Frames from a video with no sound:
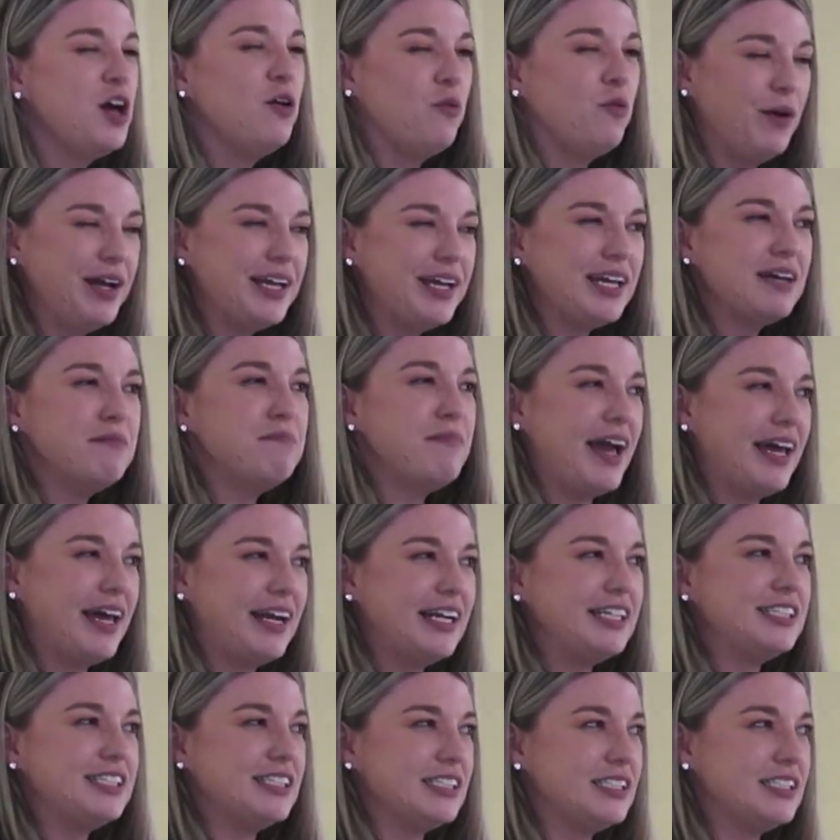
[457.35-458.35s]
We can
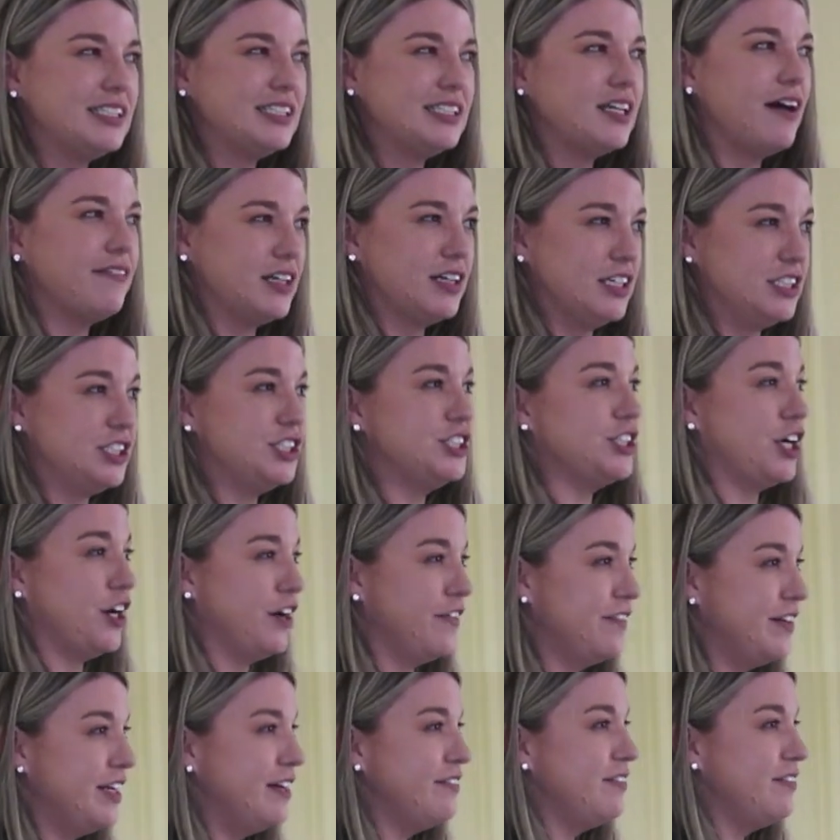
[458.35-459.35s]
manage this stuff
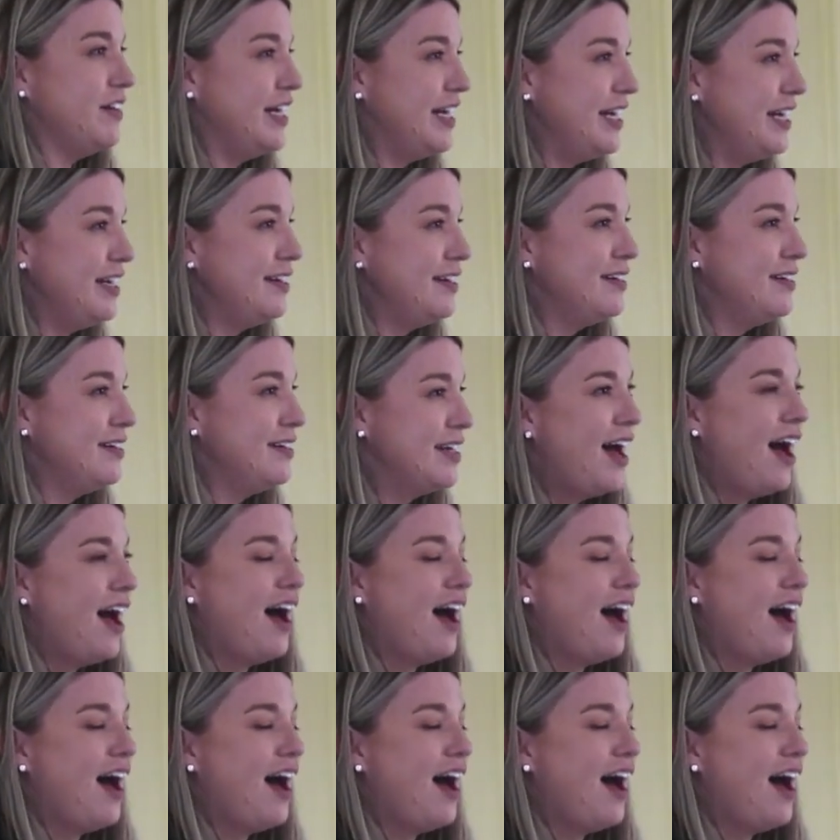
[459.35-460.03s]
conservatively,